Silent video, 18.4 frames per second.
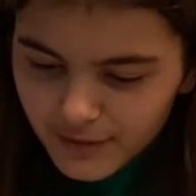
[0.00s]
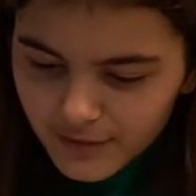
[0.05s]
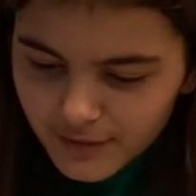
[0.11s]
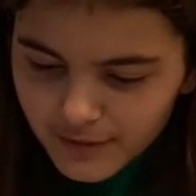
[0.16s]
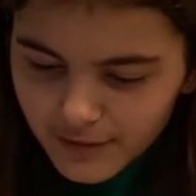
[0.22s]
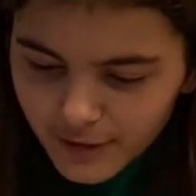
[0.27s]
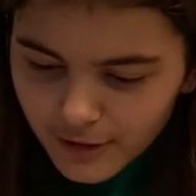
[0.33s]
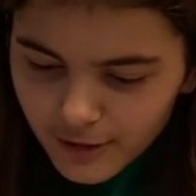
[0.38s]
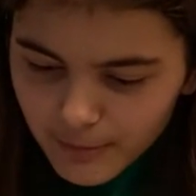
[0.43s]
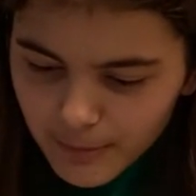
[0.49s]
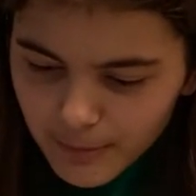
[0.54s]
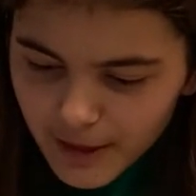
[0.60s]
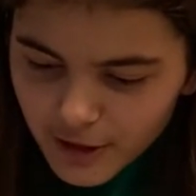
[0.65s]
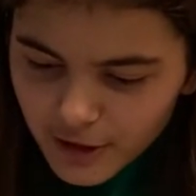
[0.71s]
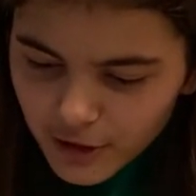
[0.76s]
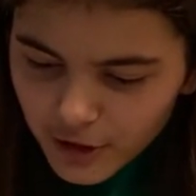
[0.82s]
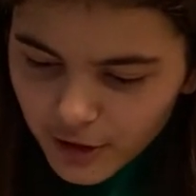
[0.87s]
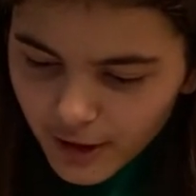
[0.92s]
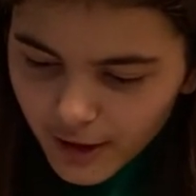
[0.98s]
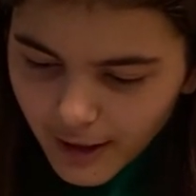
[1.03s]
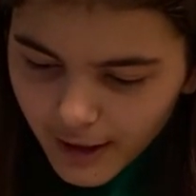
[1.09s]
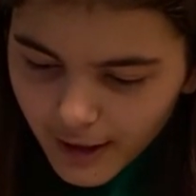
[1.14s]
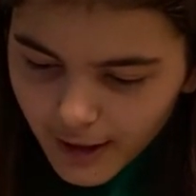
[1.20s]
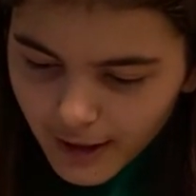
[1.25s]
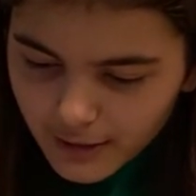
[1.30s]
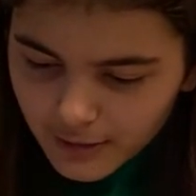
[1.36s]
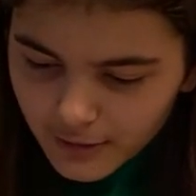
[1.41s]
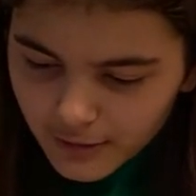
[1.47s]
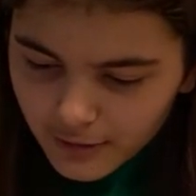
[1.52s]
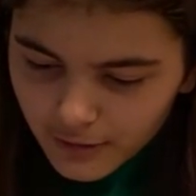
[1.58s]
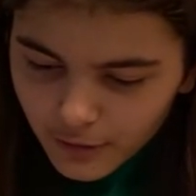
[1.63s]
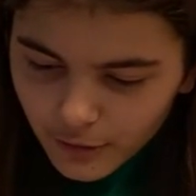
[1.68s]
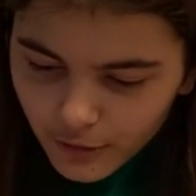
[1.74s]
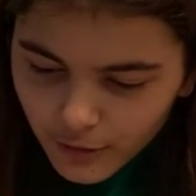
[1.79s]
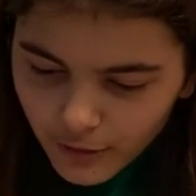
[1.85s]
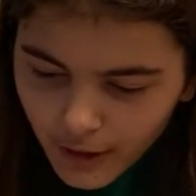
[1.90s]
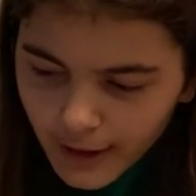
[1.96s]
So let me make sure it cuts this
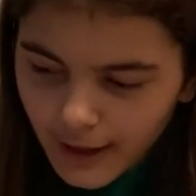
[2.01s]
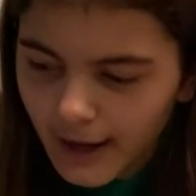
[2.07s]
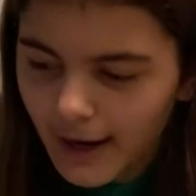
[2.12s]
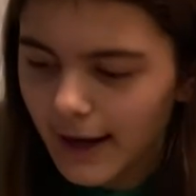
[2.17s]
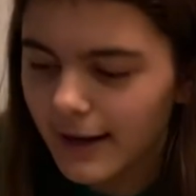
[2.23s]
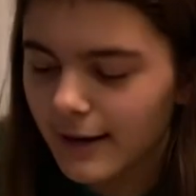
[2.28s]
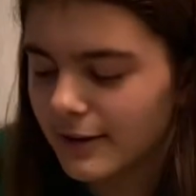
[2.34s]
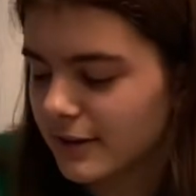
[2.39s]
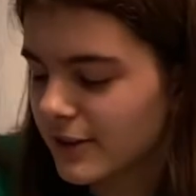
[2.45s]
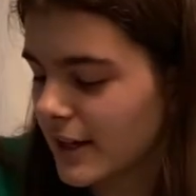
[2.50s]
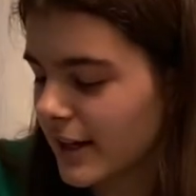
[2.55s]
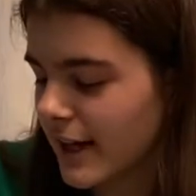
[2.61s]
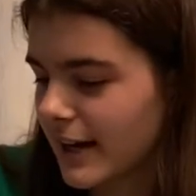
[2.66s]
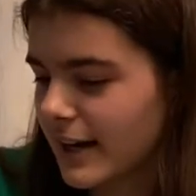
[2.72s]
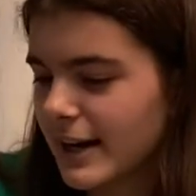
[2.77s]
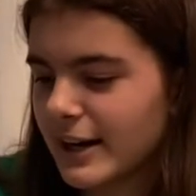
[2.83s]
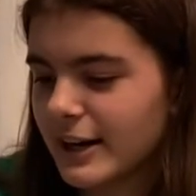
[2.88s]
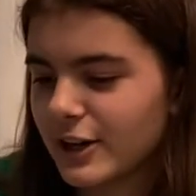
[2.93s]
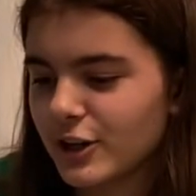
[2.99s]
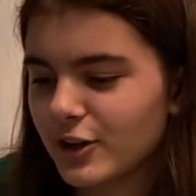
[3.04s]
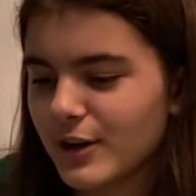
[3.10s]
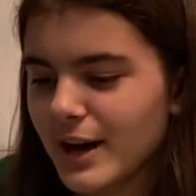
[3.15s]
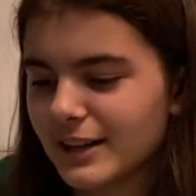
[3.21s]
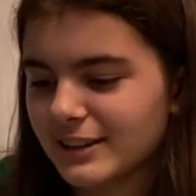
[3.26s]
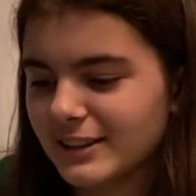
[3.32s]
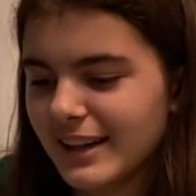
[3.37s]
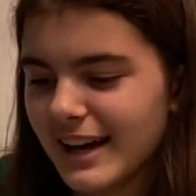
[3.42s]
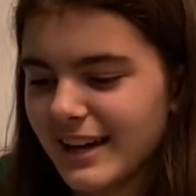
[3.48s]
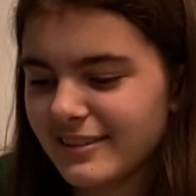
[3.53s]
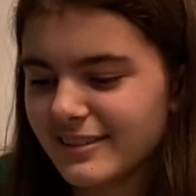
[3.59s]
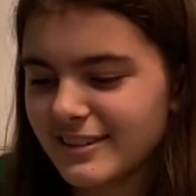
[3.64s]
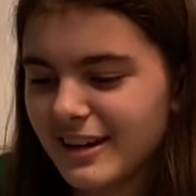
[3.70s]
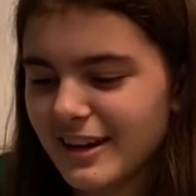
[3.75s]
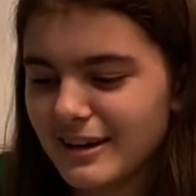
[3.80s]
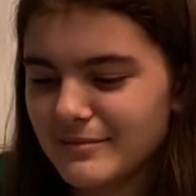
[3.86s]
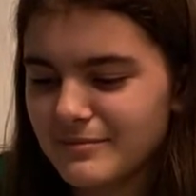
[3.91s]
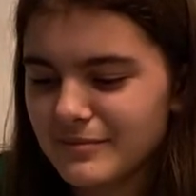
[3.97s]
correct. I didn't think I cut it correct last
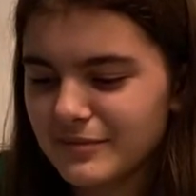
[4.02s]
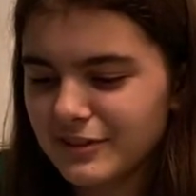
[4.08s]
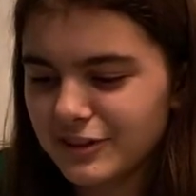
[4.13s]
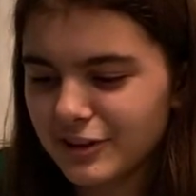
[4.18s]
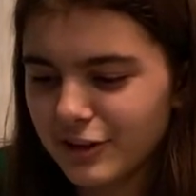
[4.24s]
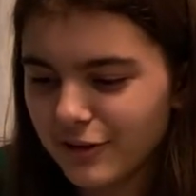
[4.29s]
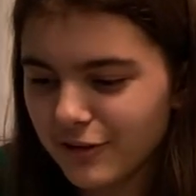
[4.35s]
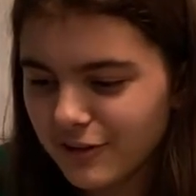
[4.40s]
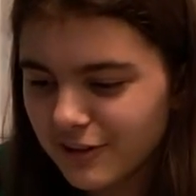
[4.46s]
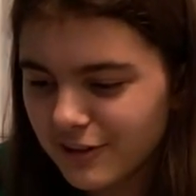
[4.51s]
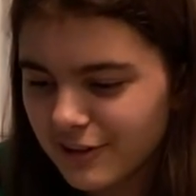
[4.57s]
time, so.